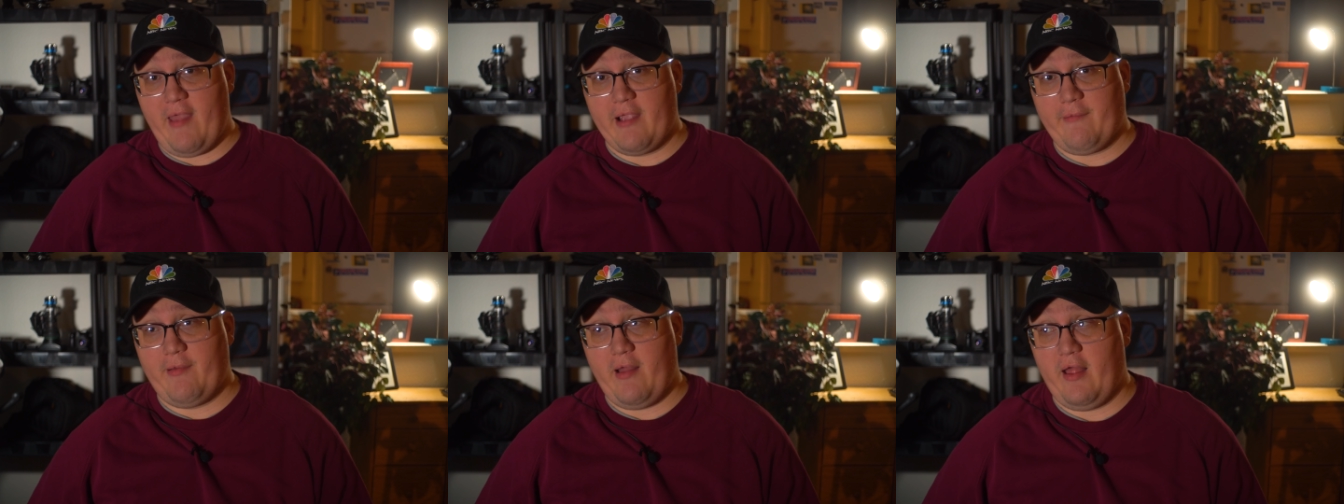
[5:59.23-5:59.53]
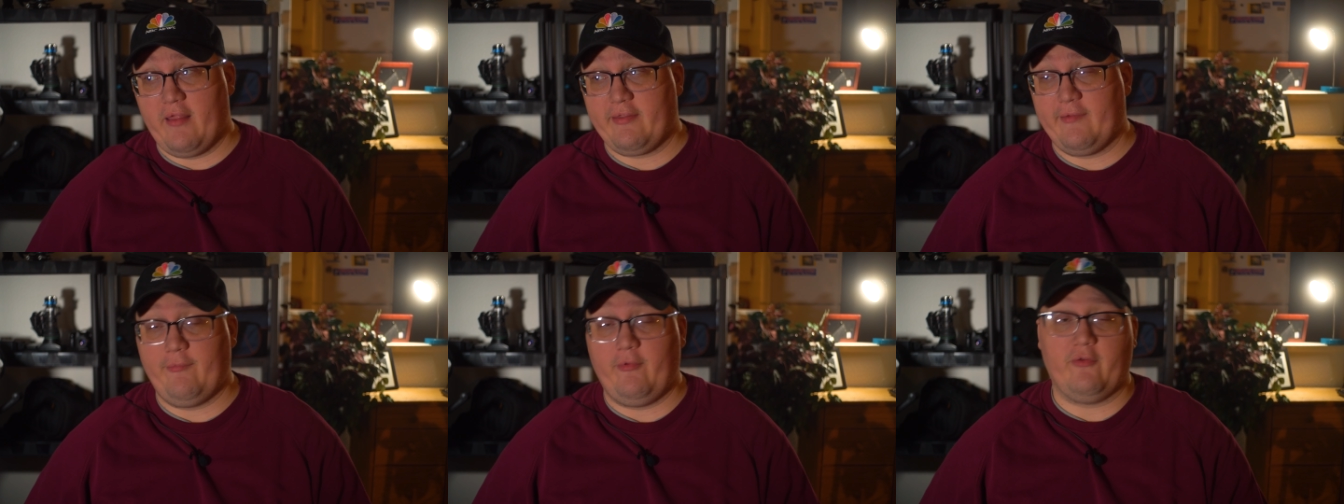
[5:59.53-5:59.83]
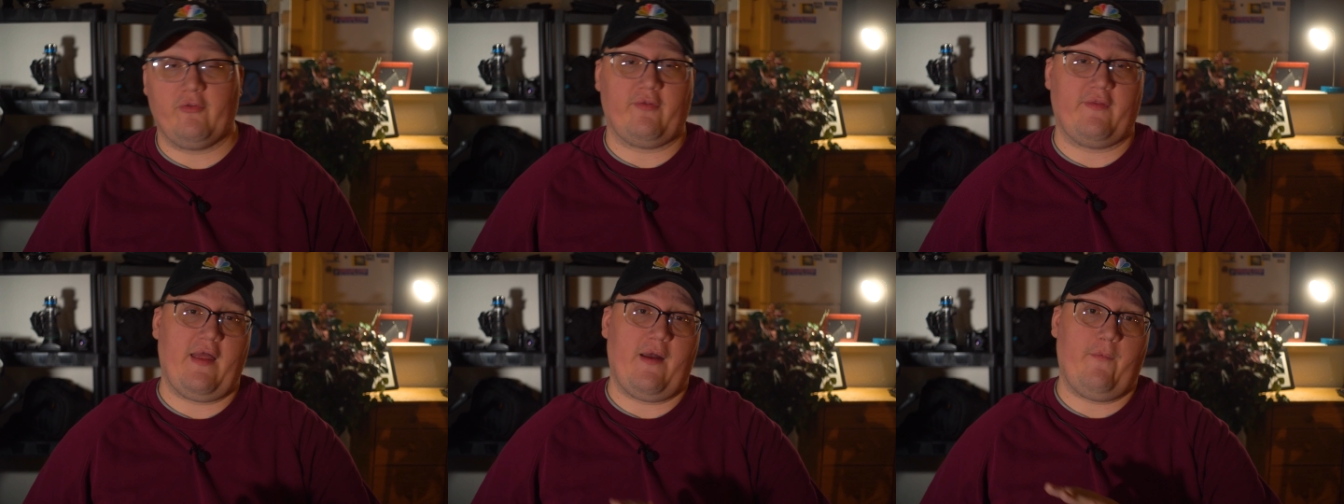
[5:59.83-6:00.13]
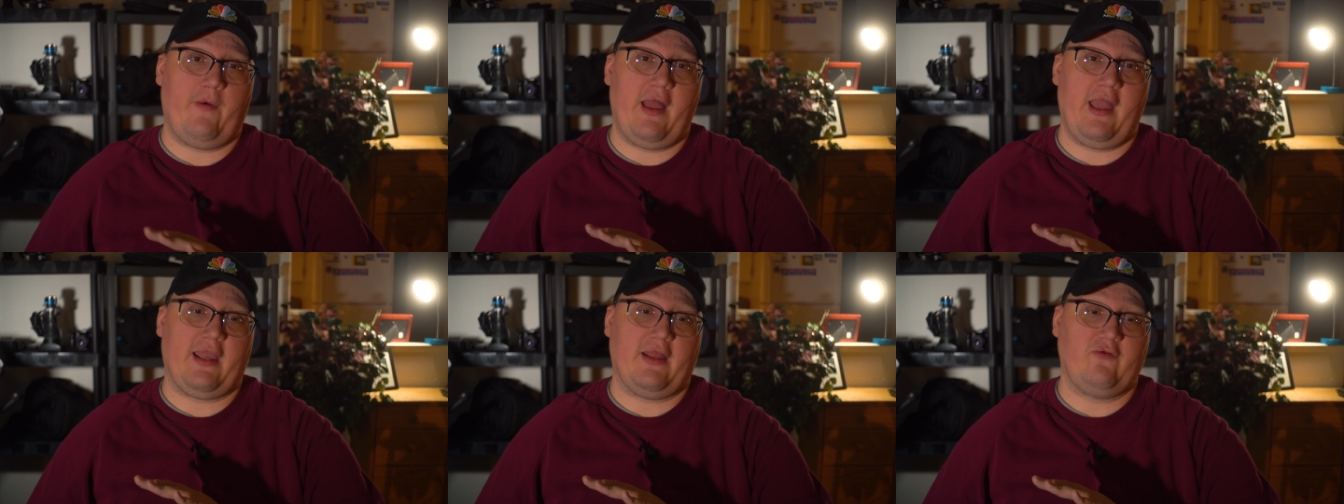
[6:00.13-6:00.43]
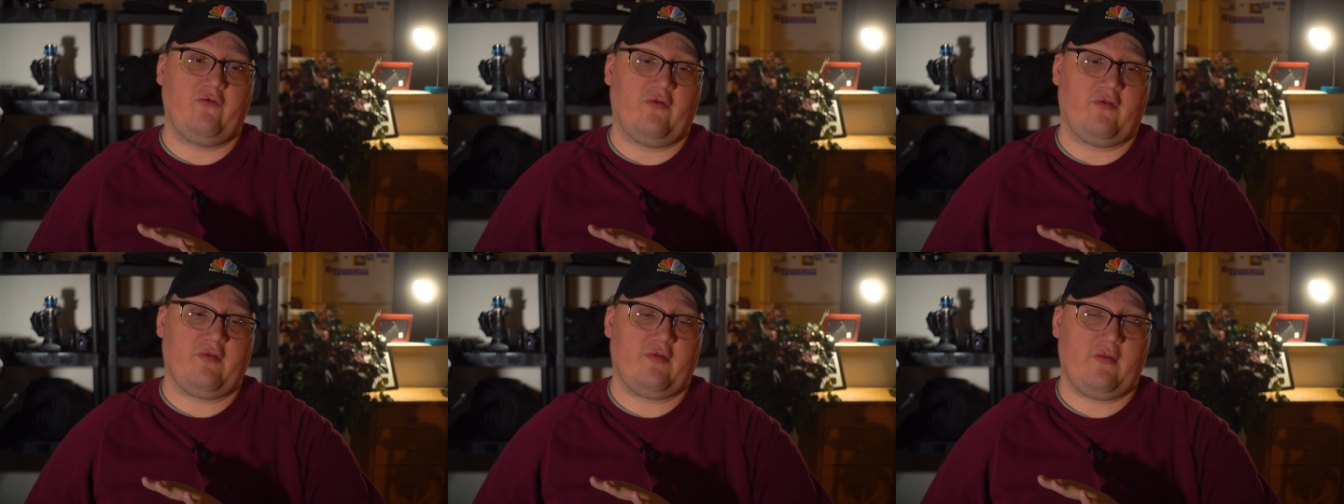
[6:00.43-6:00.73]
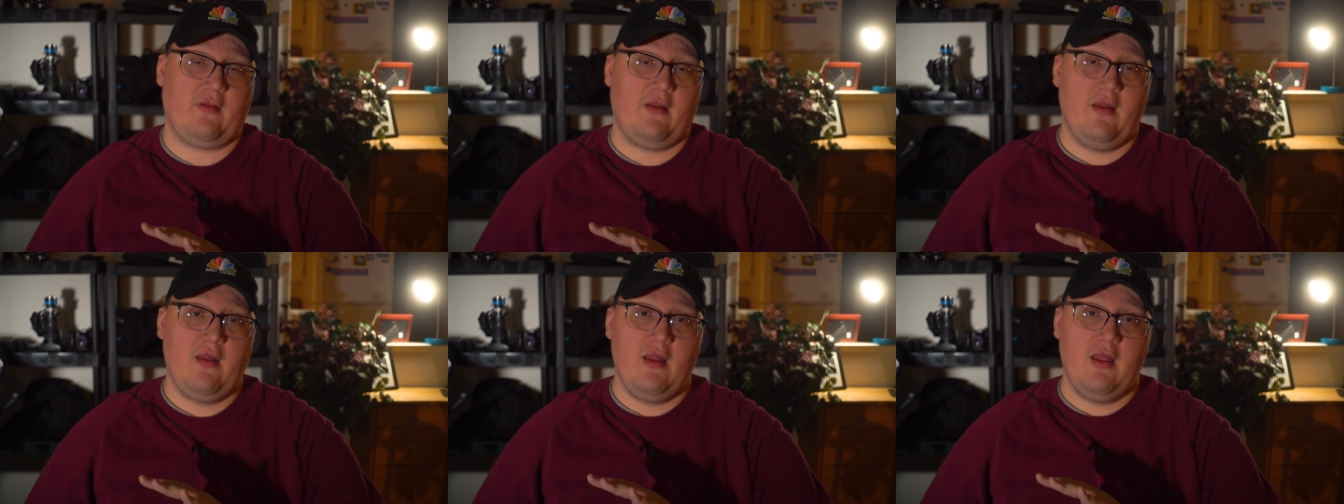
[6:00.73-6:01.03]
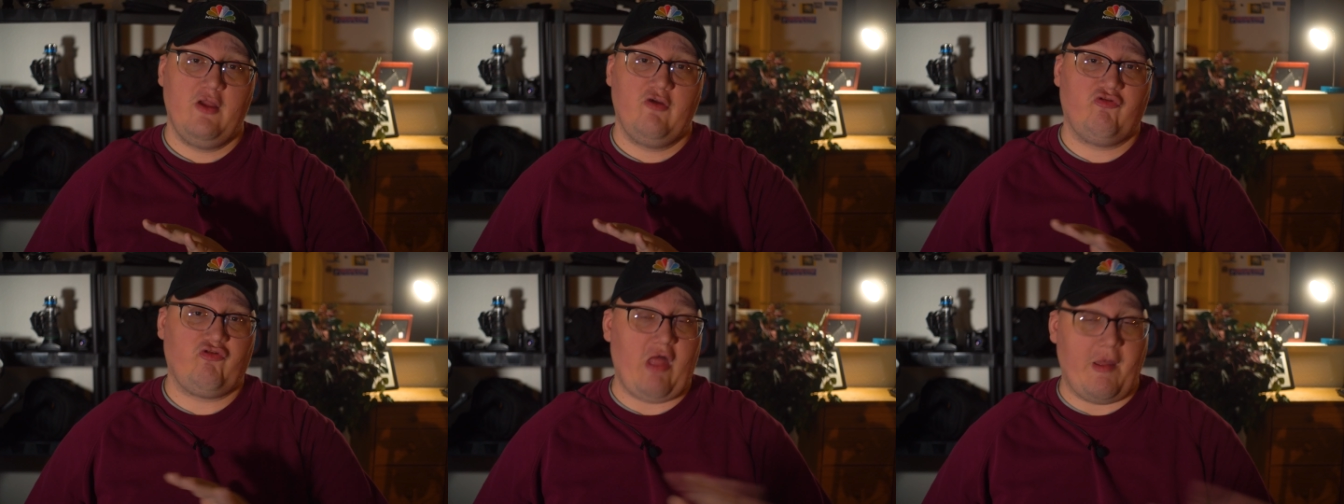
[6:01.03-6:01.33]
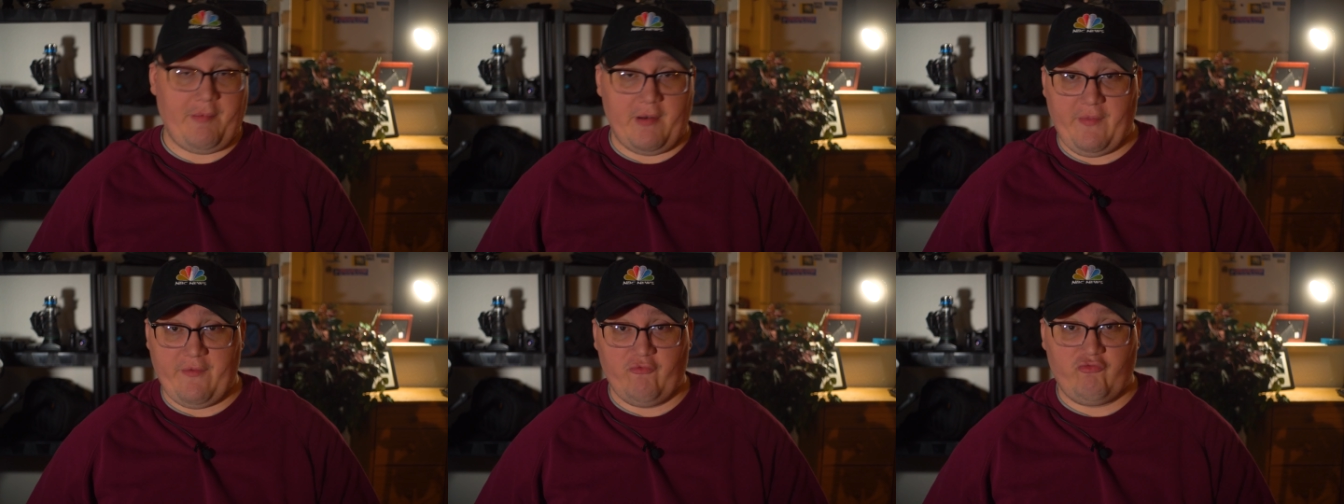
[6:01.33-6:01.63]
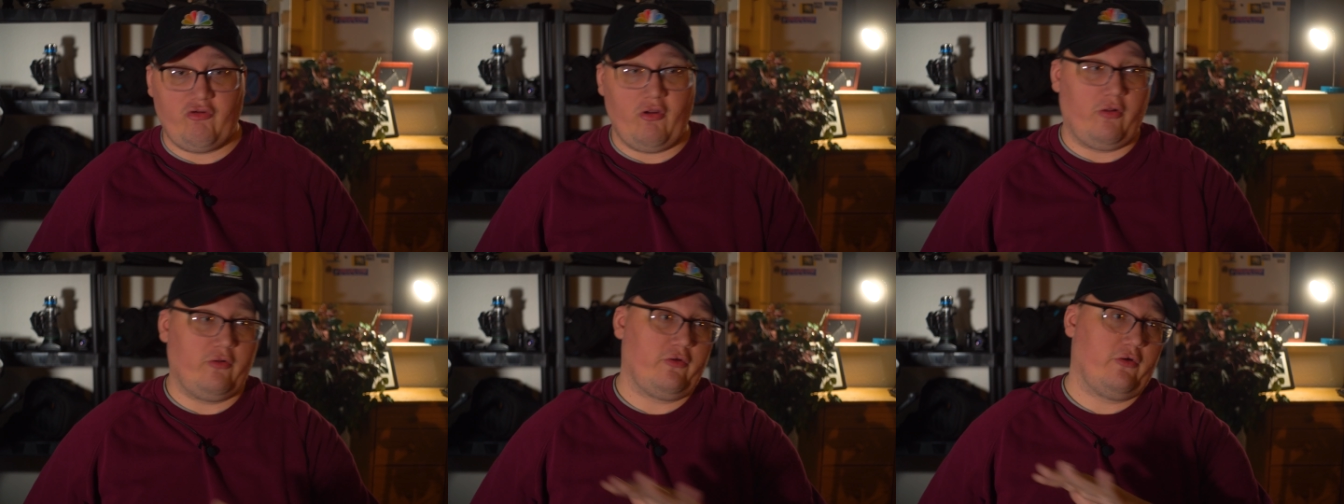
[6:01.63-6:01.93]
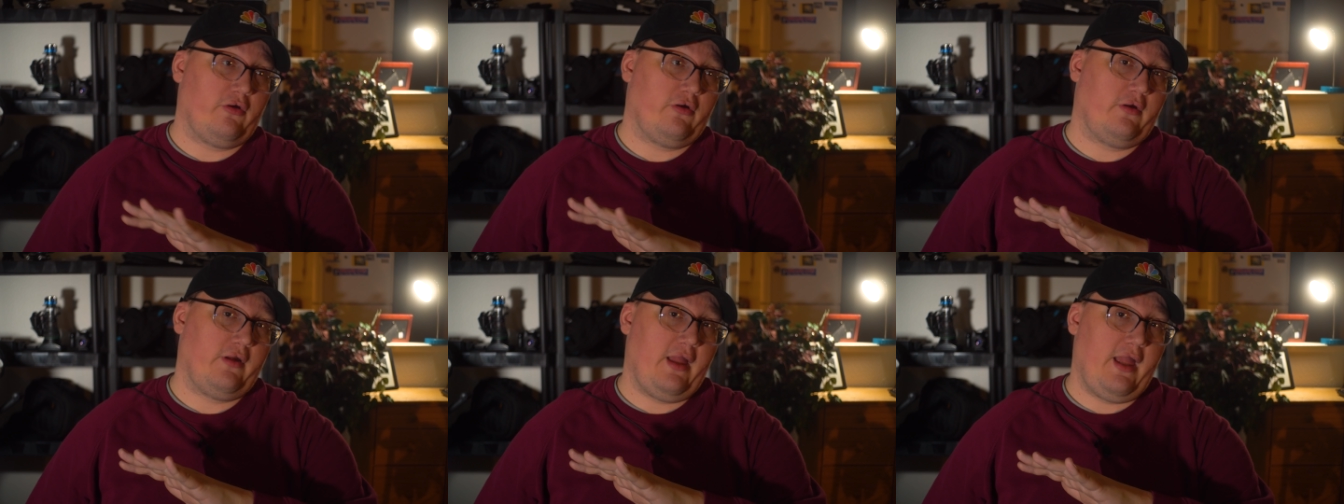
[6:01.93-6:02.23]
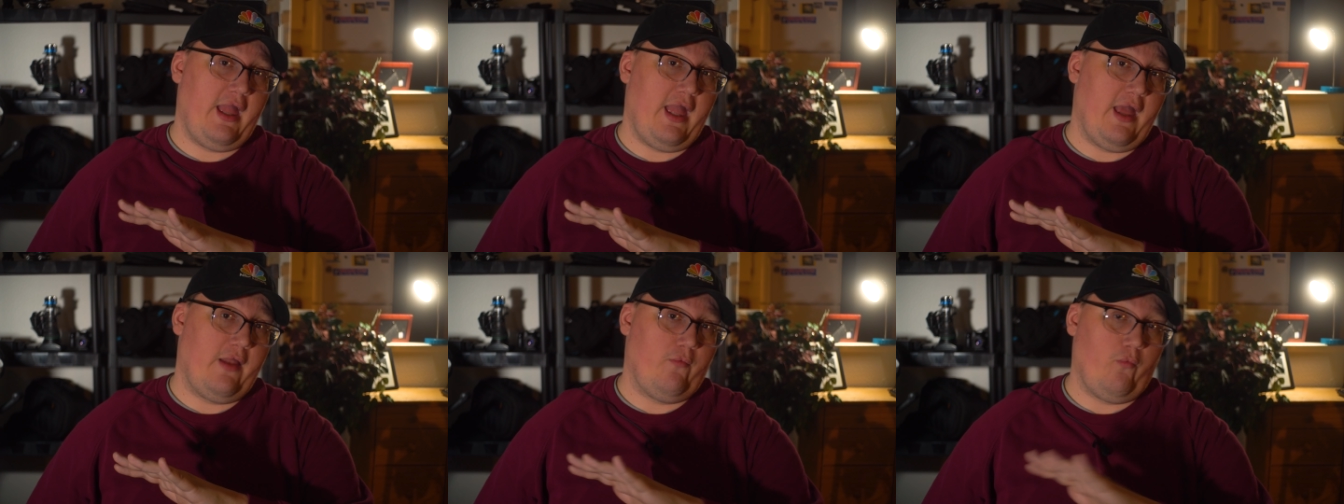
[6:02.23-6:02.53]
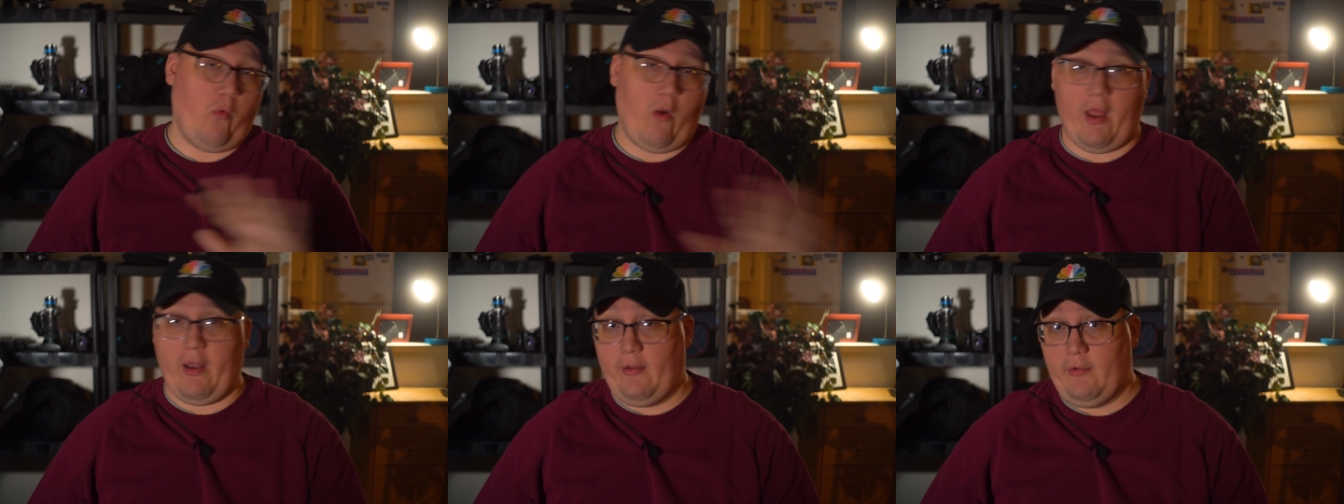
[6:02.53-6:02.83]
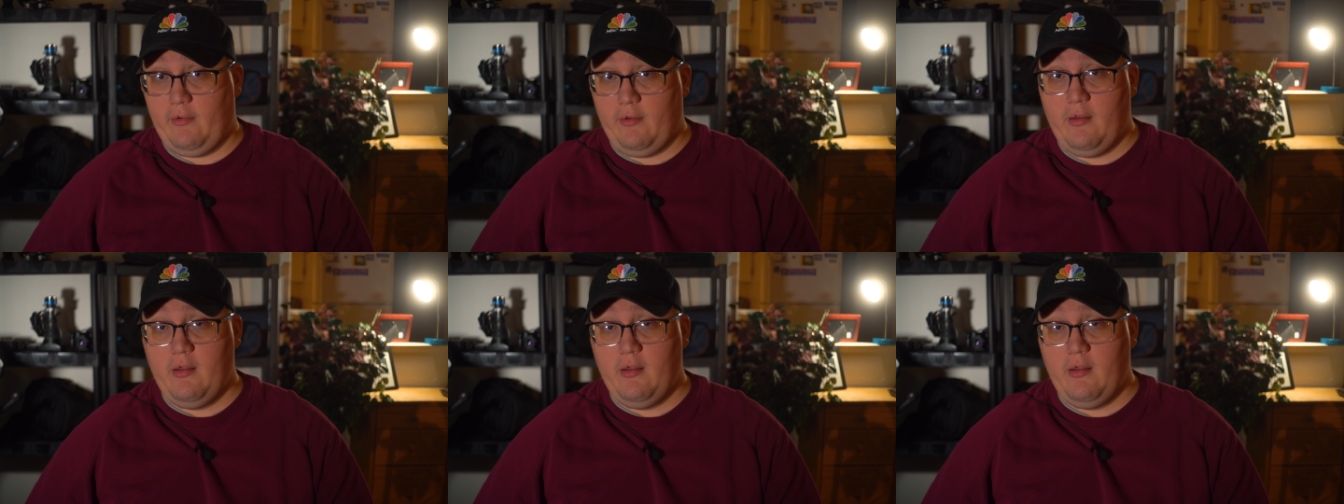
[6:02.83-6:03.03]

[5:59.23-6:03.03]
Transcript: bag possible so that way I can just slap it on the shoulder and run.